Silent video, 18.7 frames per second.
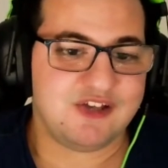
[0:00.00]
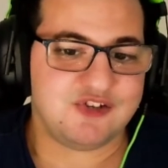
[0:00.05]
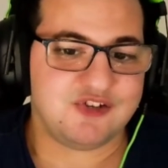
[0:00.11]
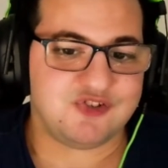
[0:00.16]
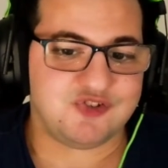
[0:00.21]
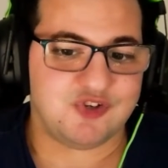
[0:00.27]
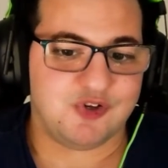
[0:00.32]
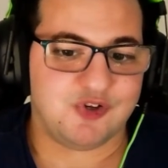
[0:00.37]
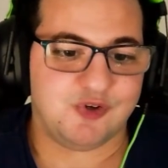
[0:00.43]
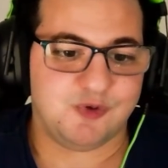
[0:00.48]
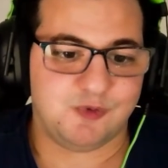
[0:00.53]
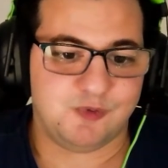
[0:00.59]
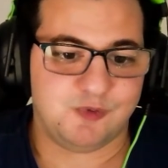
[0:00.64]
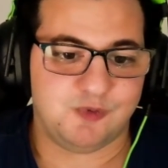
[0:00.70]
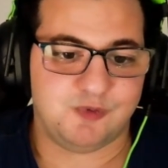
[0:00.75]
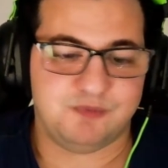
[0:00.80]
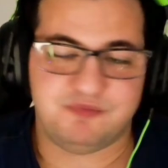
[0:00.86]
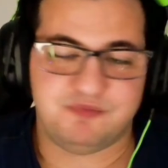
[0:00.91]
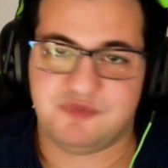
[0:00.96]

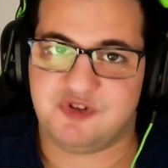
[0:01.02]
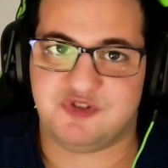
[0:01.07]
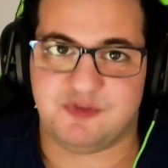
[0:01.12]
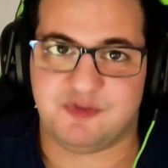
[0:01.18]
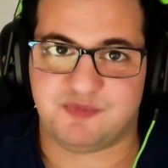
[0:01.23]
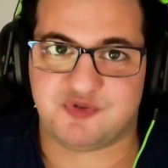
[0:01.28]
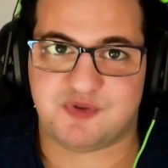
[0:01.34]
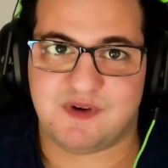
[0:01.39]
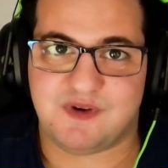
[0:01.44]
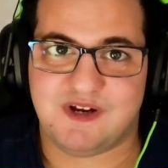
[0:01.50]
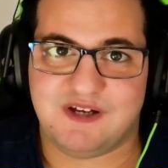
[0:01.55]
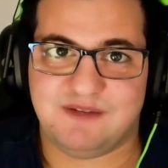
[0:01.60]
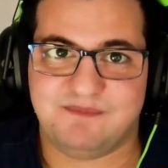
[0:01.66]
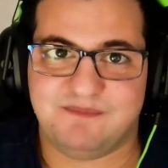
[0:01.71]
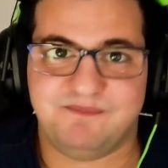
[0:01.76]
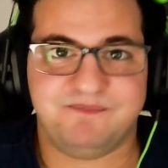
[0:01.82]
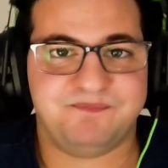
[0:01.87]
So subscribe,